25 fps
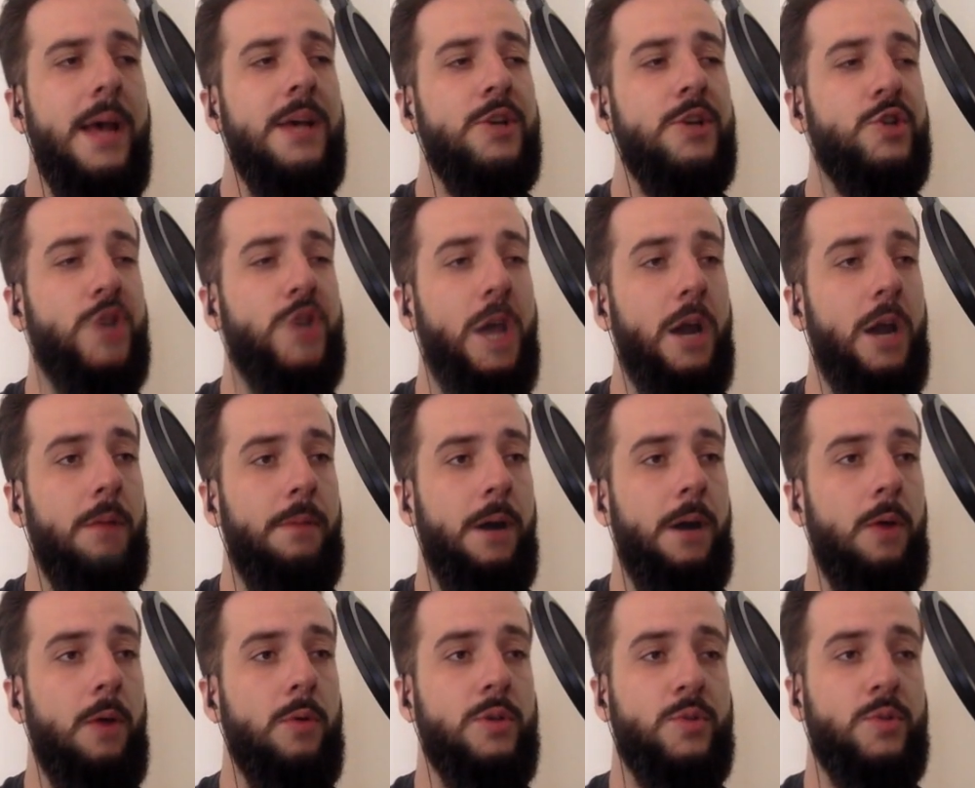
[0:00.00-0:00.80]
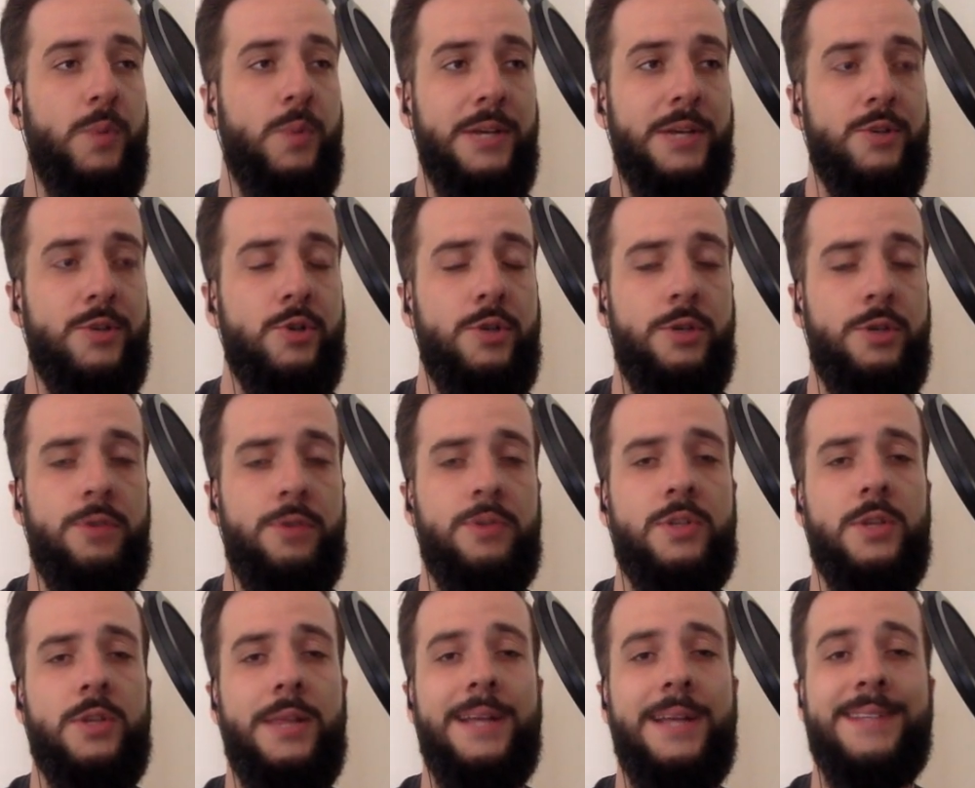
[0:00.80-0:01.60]
Shadow Ball was
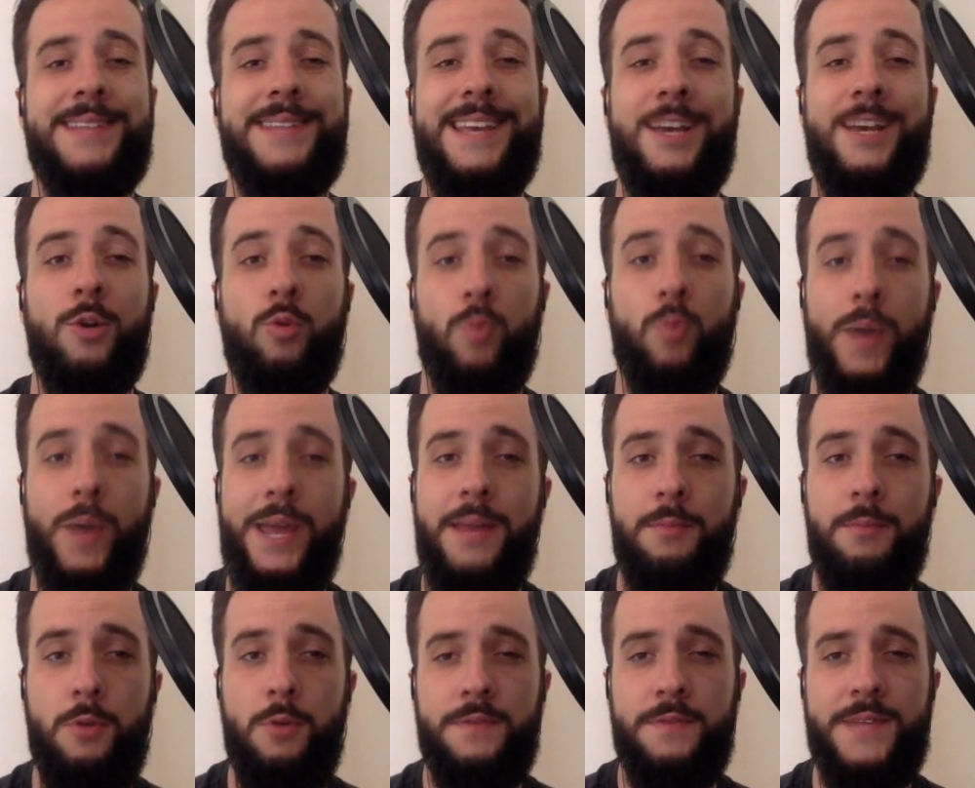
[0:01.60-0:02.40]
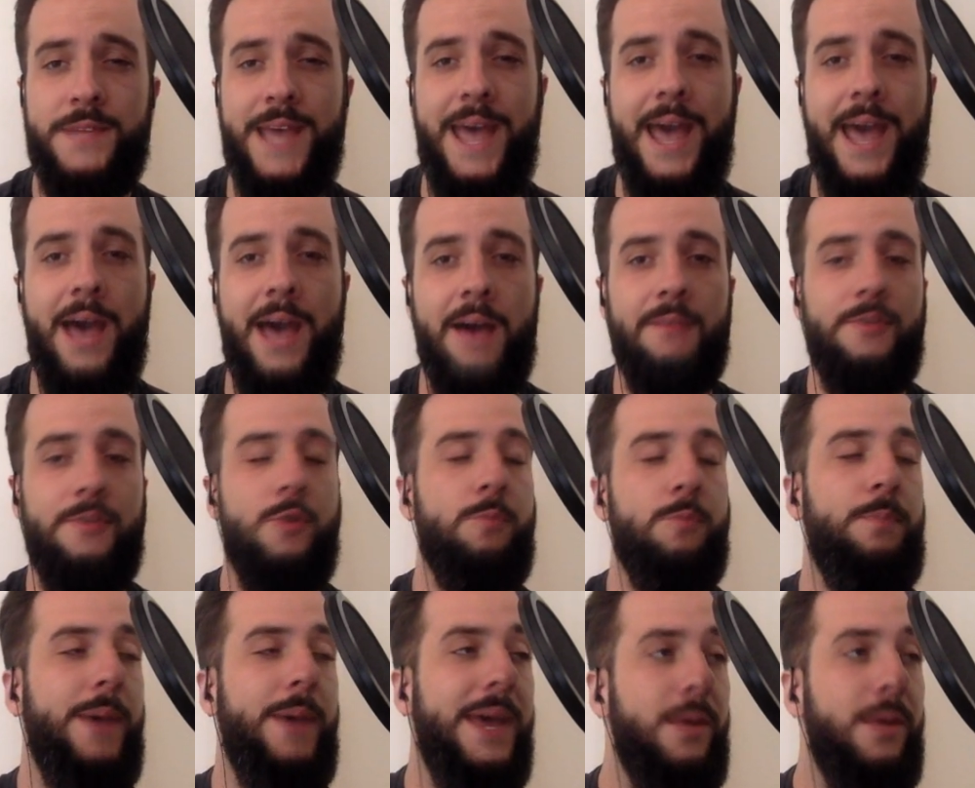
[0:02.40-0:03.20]
reintroduced, so that's a great move to have.
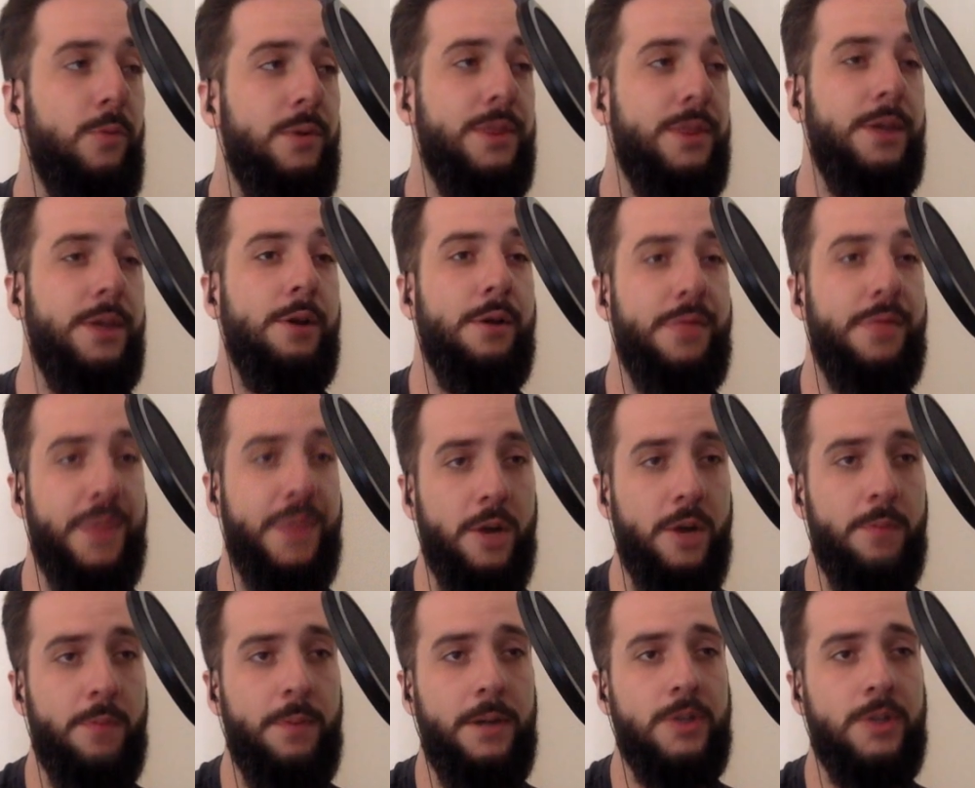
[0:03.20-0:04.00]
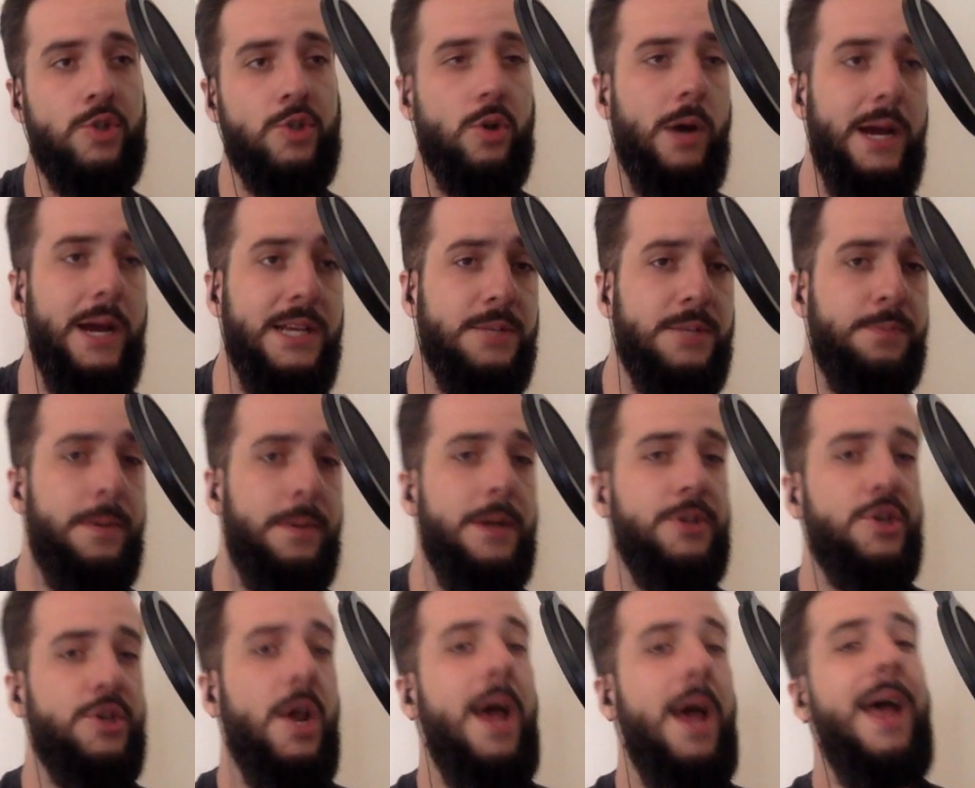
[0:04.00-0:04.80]
You bait with your Thunder Punch or Ice
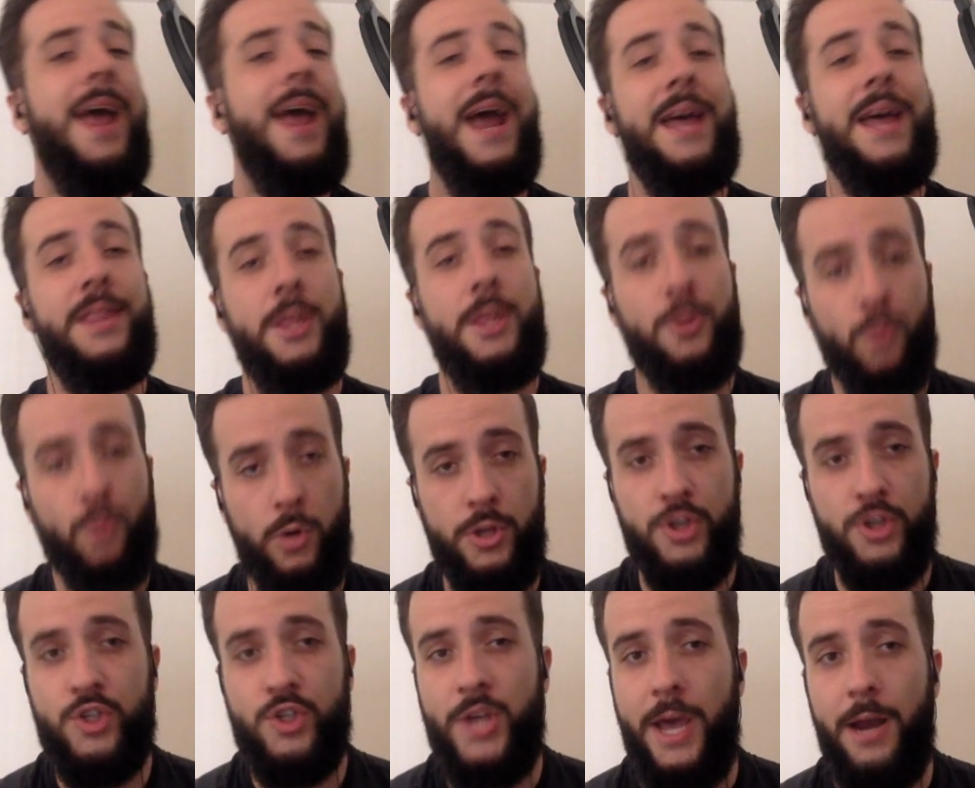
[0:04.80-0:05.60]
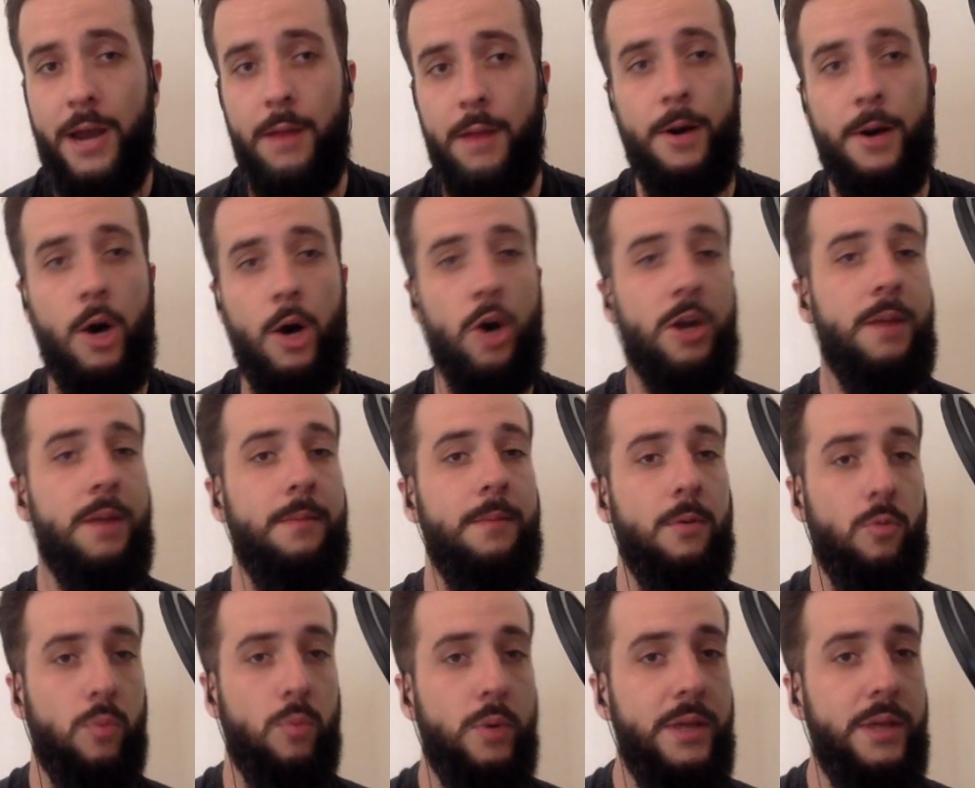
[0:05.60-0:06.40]
Punch and then throw the Shadow Ball. It can
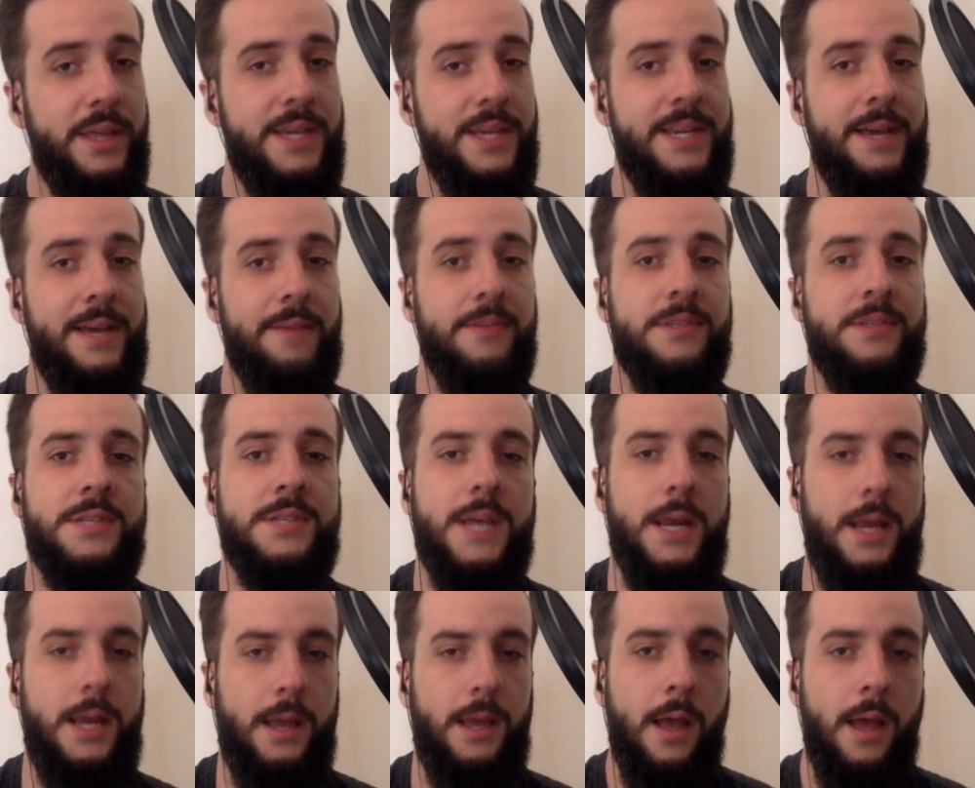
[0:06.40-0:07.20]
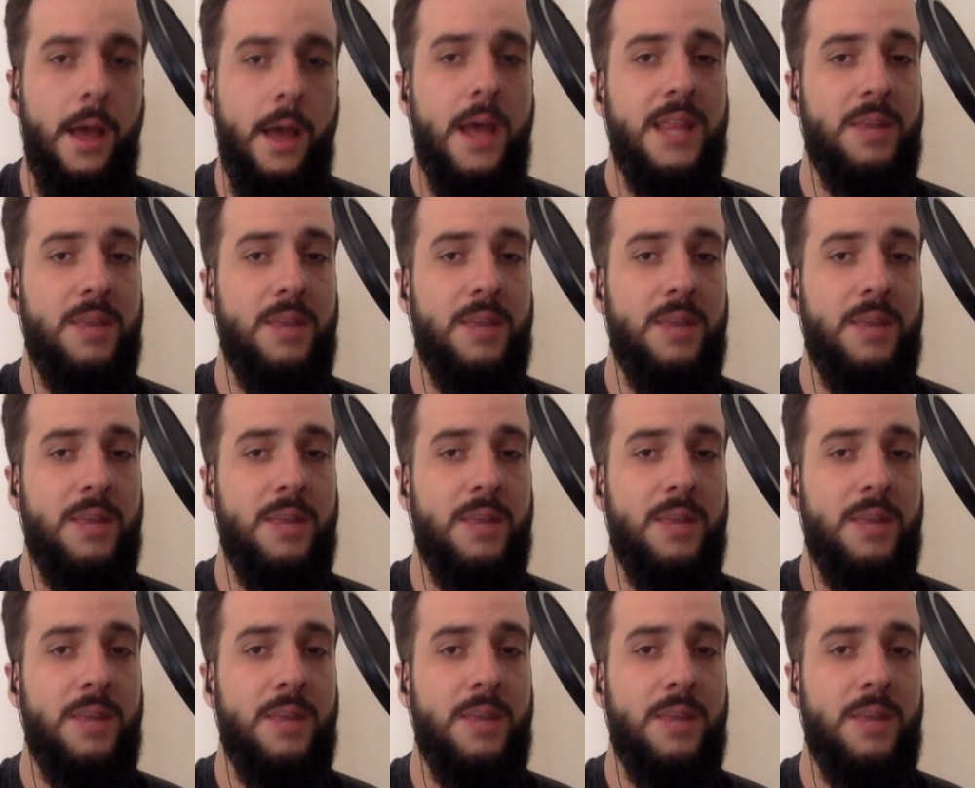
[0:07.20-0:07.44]
be really devastating.